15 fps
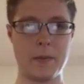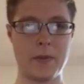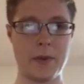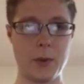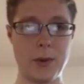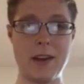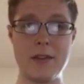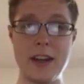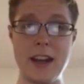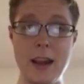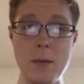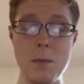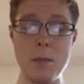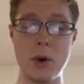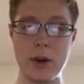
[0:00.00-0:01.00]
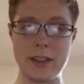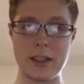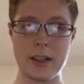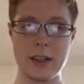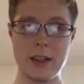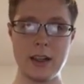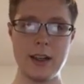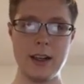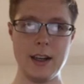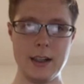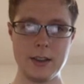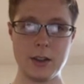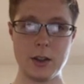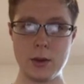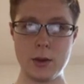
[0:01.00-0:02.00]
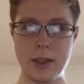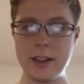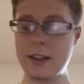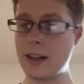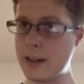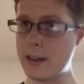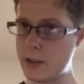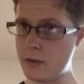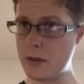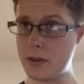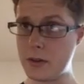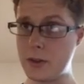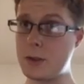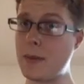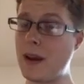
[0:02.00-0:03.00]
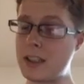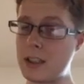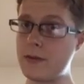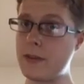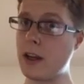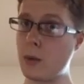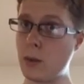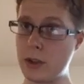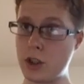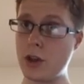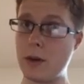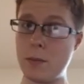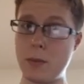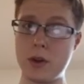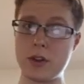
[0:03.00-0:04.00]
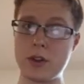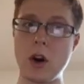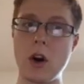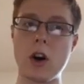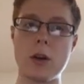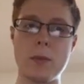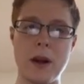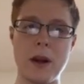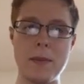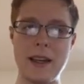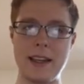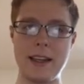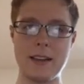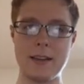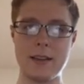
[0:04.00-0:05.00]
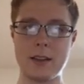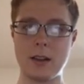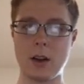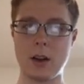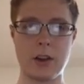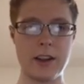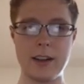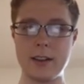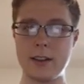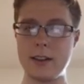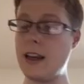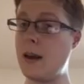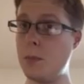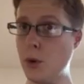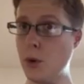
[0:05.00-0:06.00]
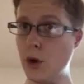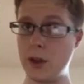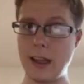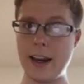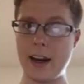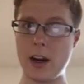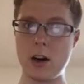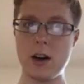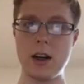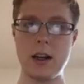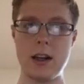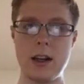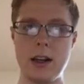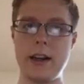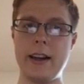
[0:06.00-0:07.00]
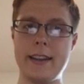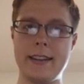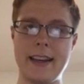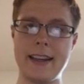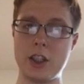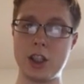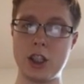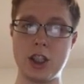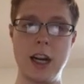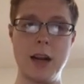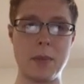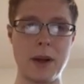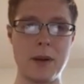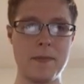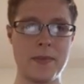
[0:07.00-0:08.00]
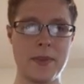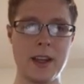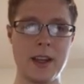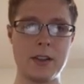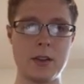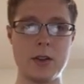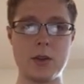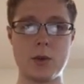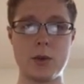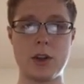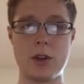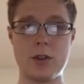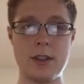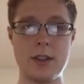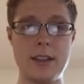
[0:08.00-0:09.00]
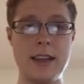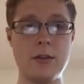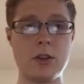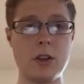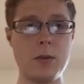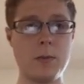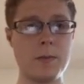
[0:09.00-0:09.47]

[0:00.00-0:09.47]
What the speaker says: We have an input. So in this case, you need to specify what your inputs are by making this little thing. It's an input layer. It takes a shape. So this returns a tensor.